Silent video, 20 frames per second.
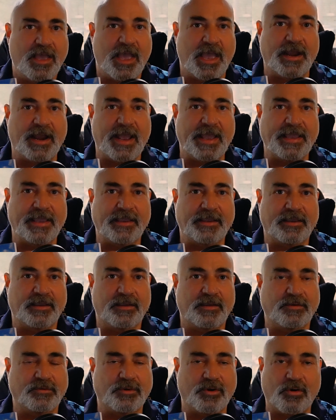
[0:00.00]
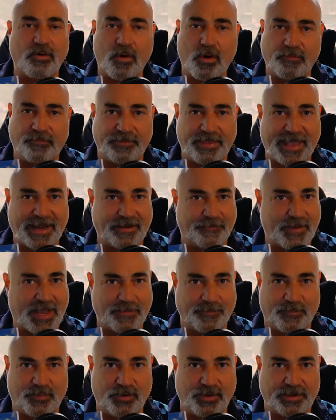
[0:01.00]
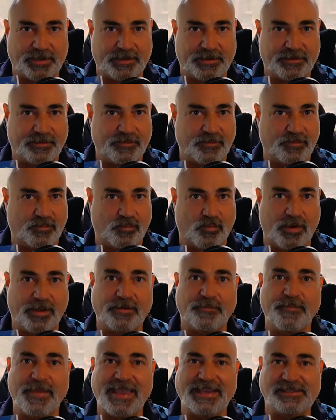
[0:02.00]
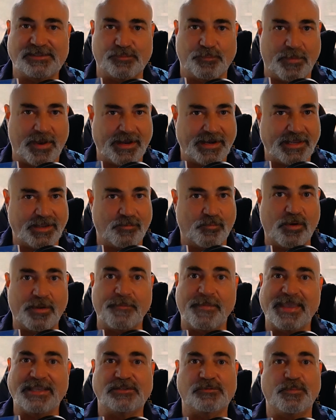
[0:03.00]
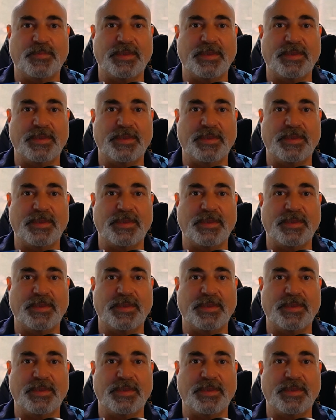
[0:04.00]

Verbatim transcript: And I go over that in my book what makes money, what makes